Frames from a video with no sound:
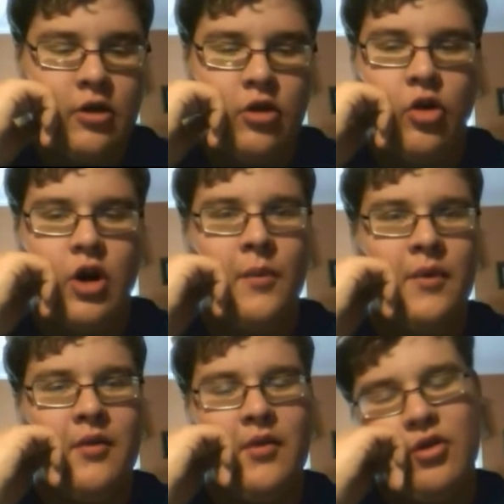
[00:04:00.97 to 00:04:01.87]
Nor am,
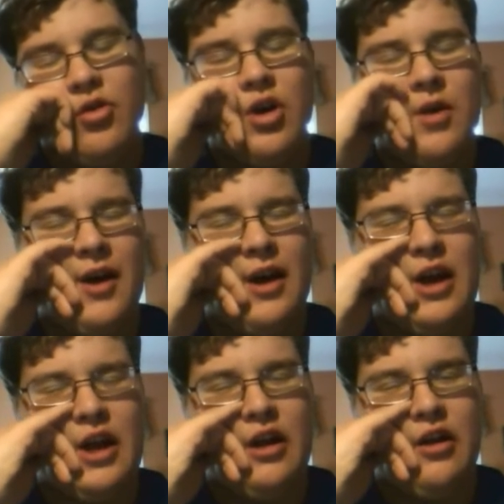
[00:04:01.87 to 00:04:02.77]
I, nor am I
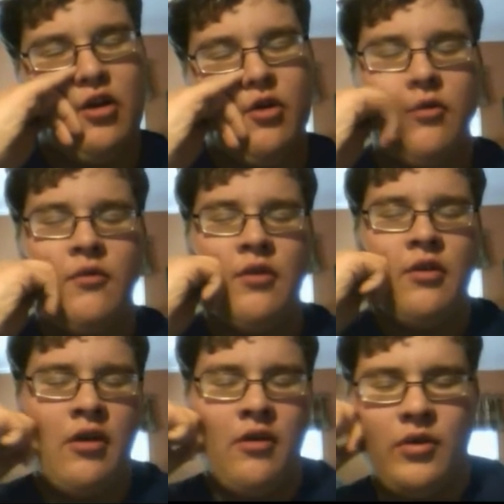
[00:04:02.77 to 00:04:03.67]
hitting you
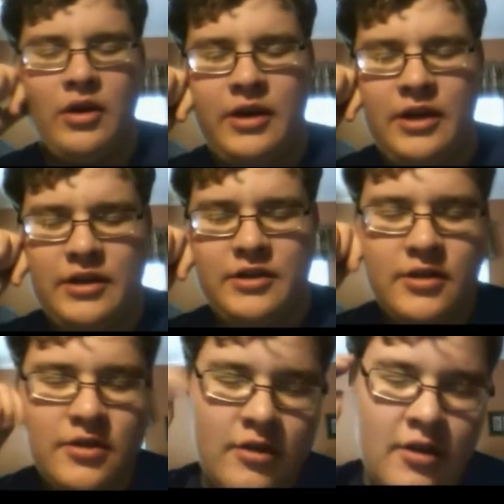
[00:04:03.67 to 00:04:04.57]
of what it
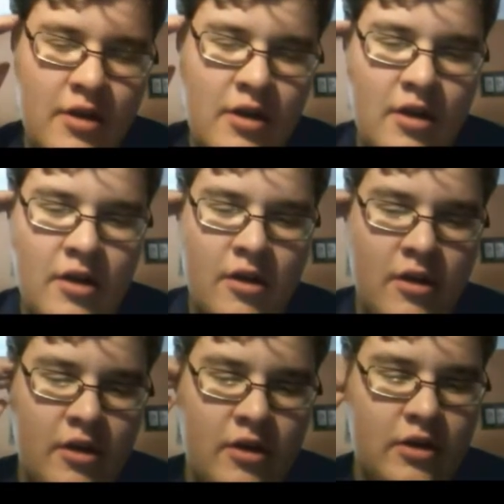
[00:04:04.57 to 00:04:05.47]
is.
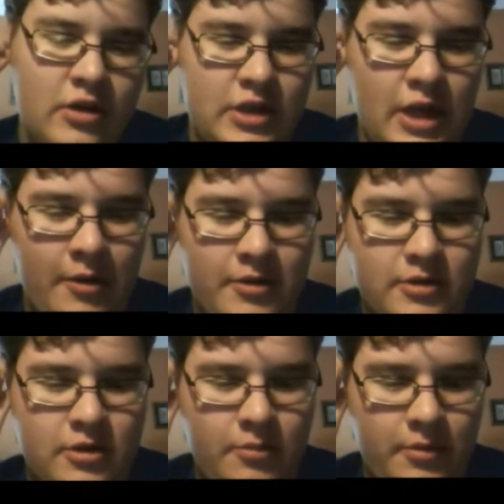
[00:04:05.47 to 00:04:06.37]
Because I ain't
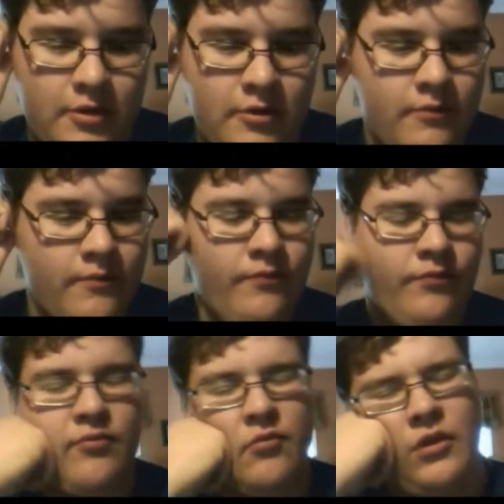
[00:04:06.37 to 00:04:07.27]
stupid.
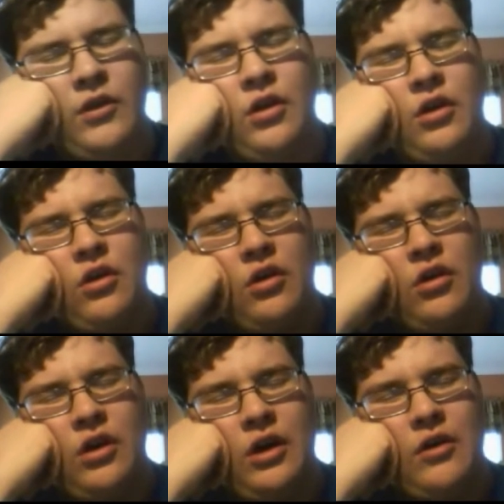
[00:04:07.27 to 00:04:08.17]

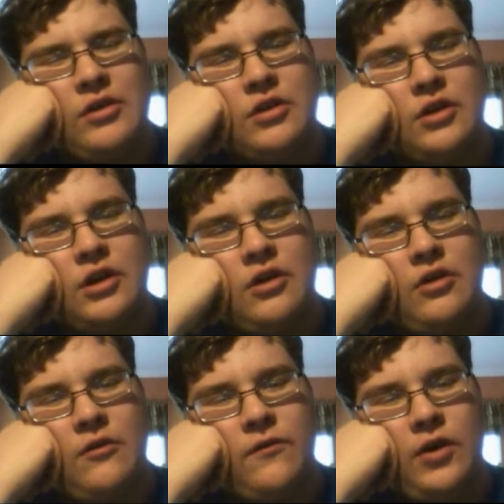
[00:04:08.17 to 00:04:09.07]
I wish I could get a
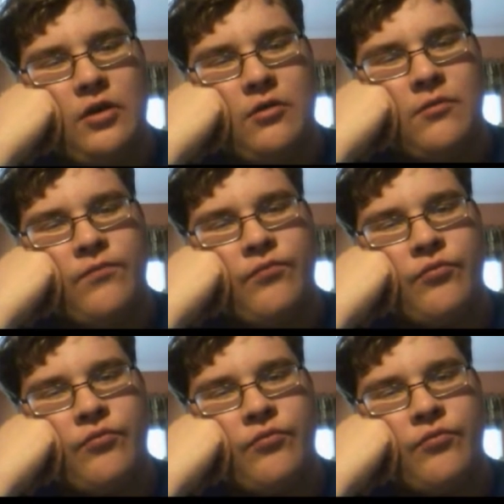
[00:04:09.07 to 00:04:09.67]
new phone.